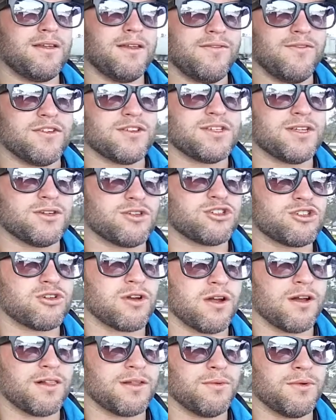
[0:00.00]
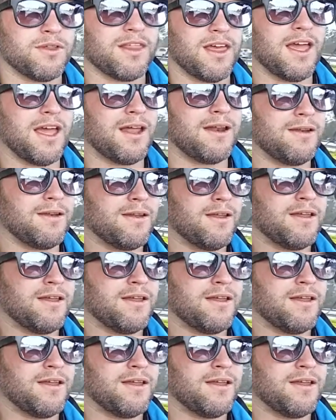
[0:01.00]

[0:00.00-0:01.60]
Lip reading: if you're still struggling with that,